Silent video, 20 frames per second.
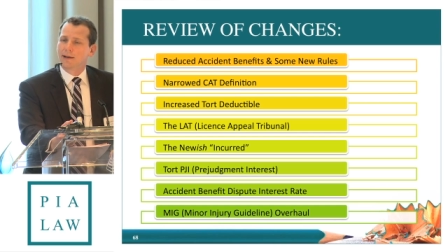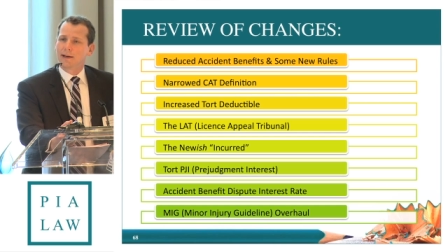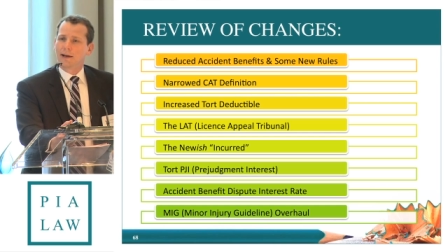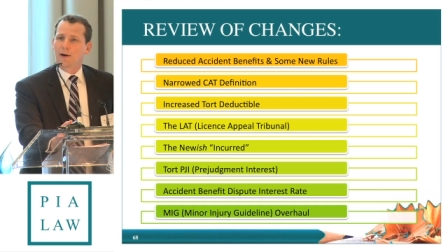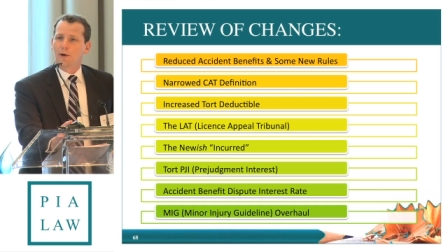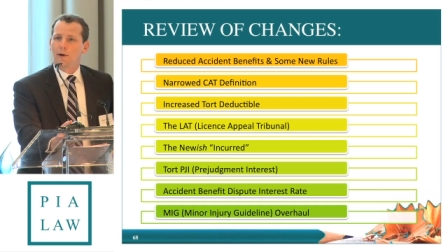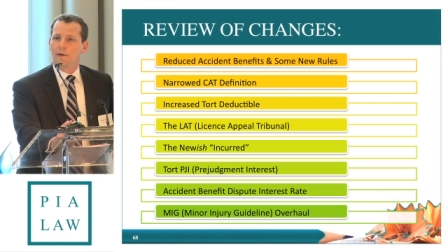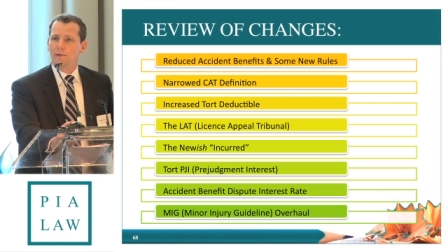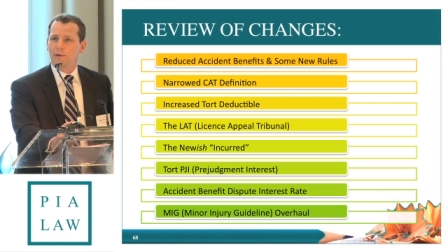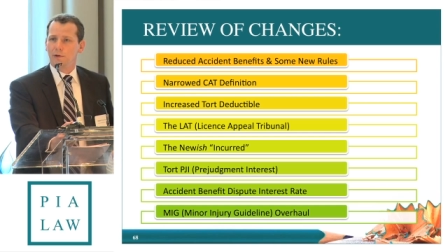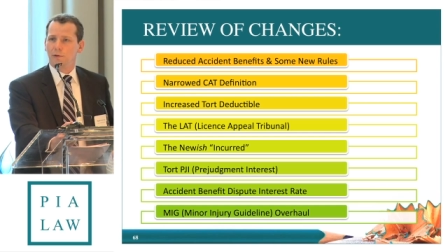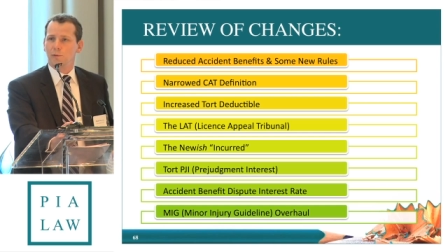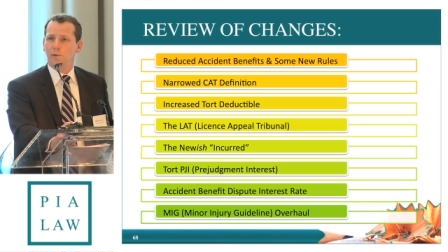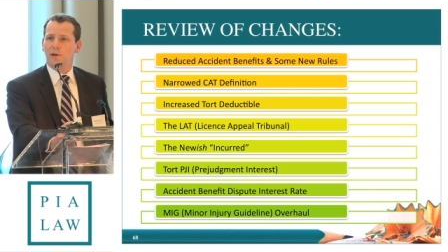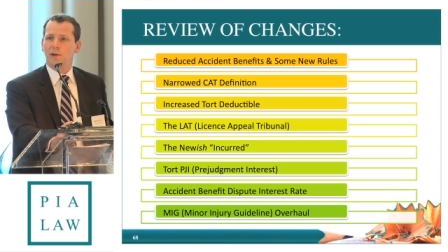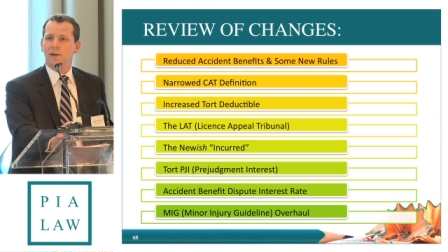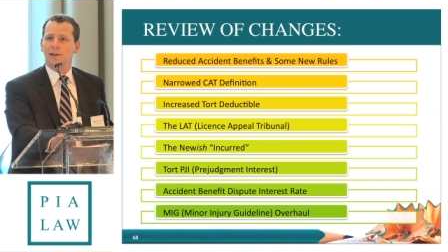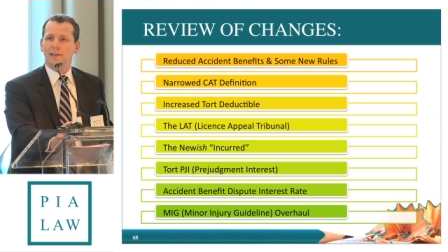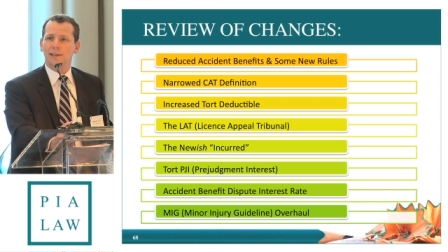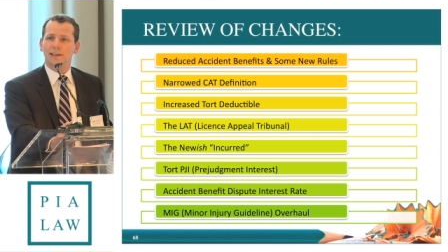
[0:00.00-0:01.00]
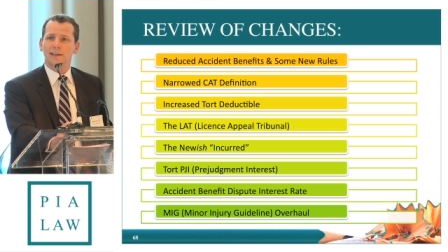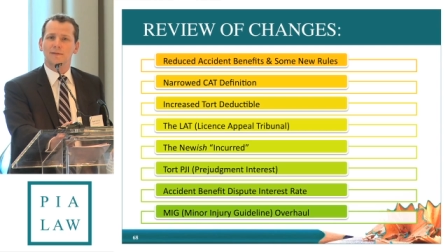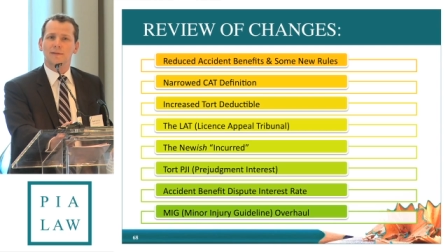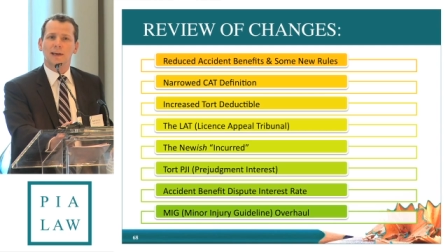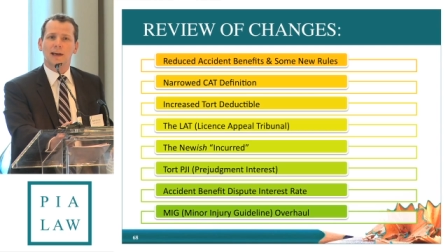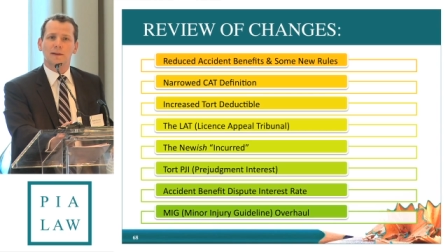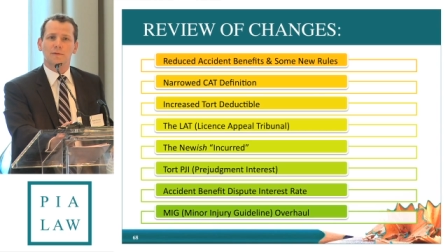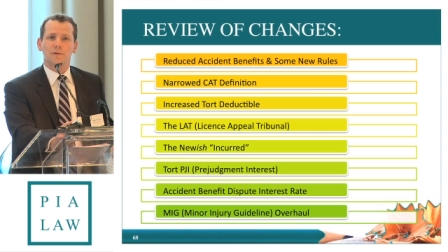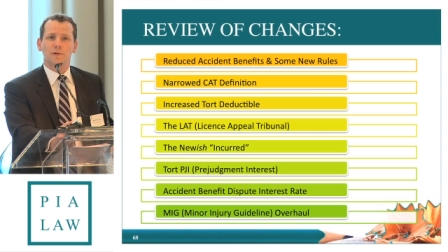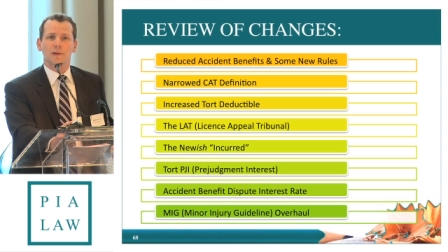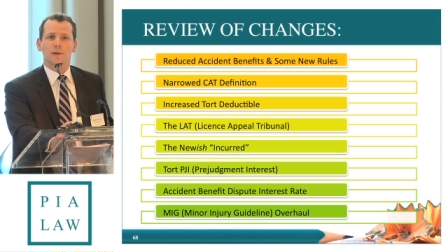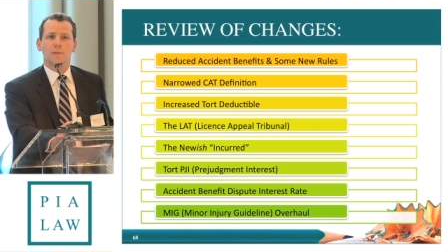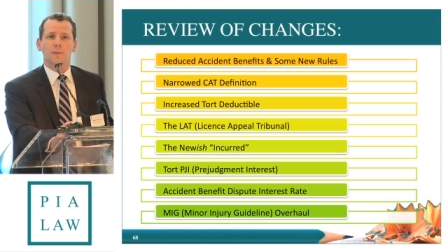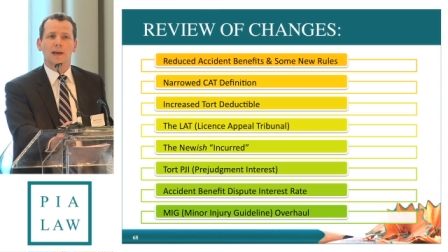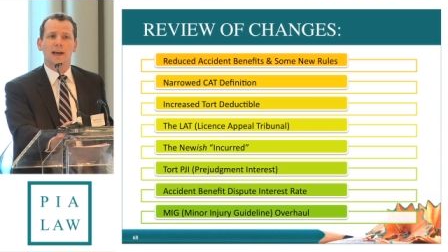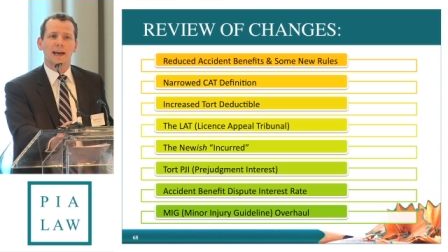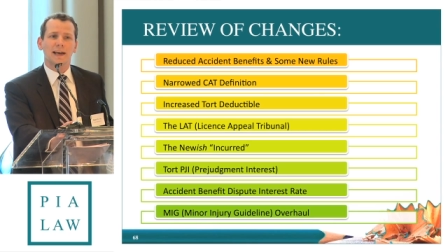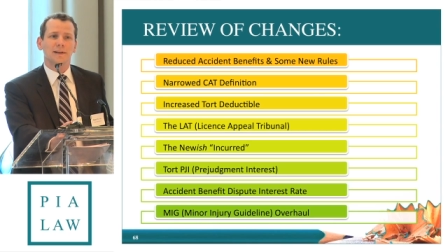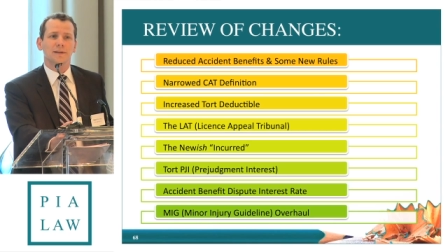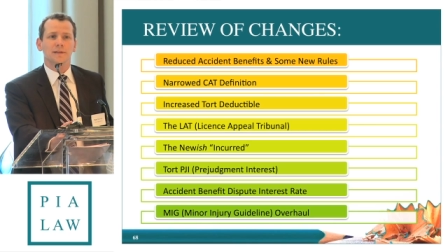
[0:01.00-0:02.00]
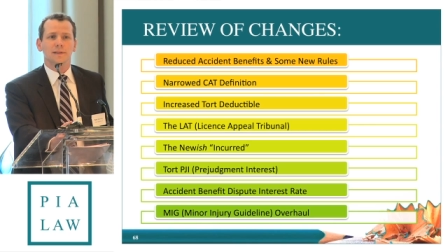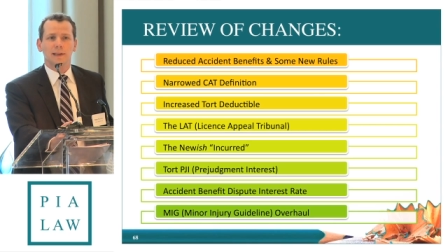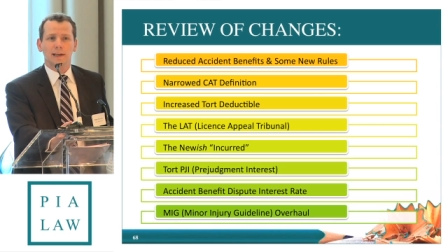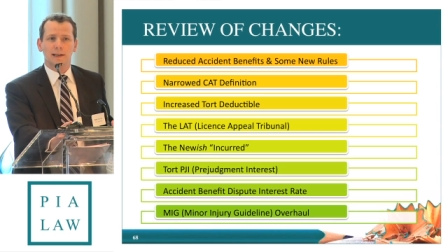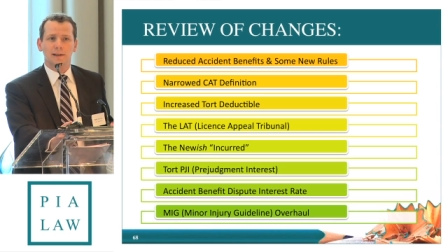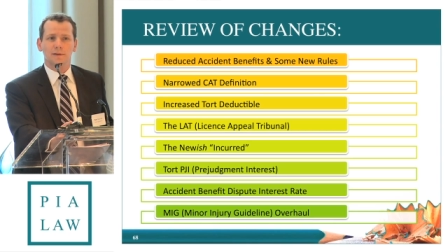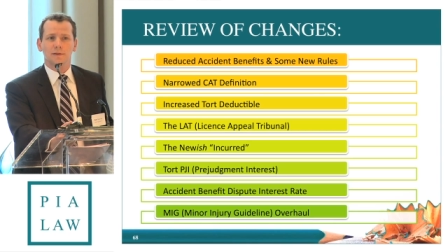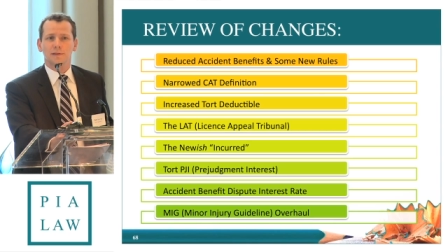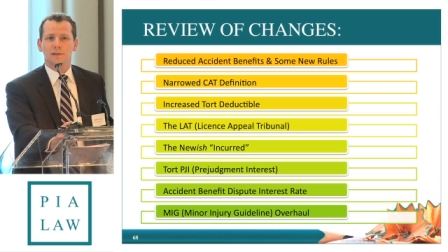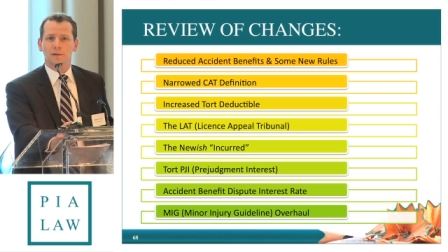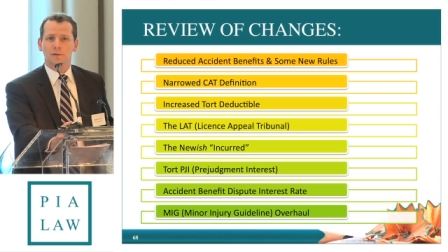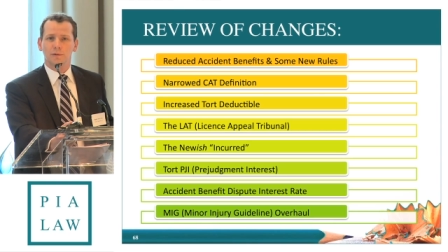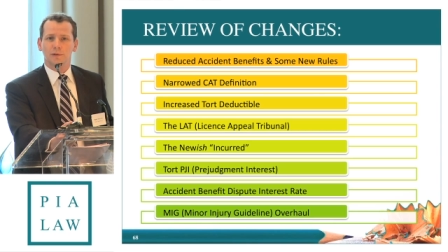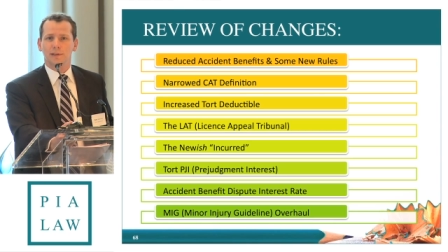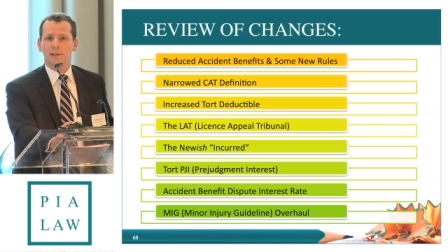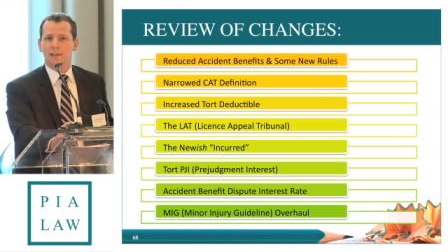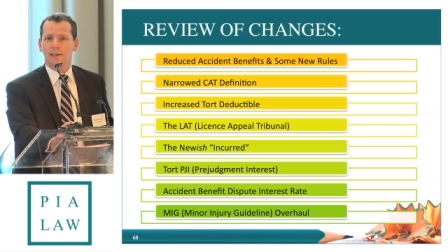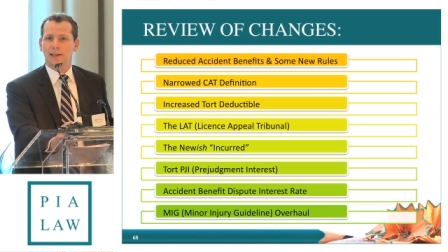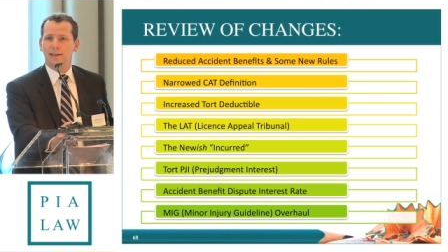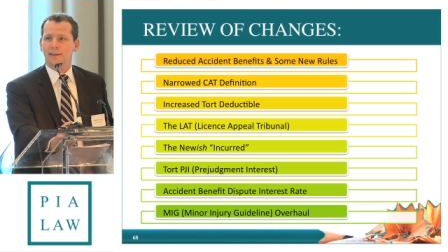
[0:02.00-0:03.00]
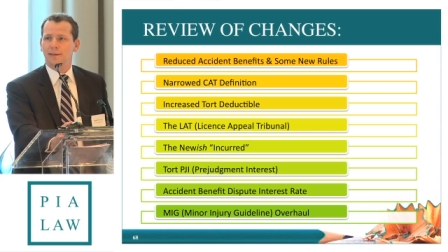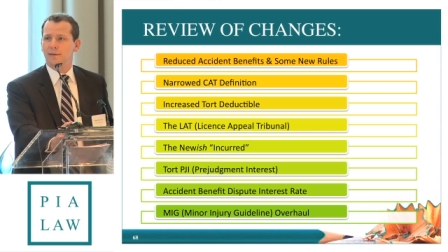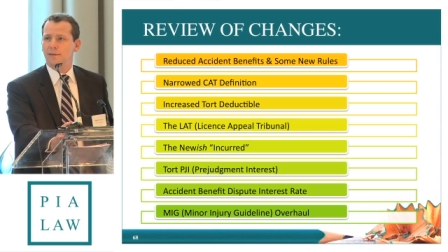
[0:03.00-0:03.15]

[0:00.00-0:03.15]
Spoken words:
However, we're going to leave that for the panel later to really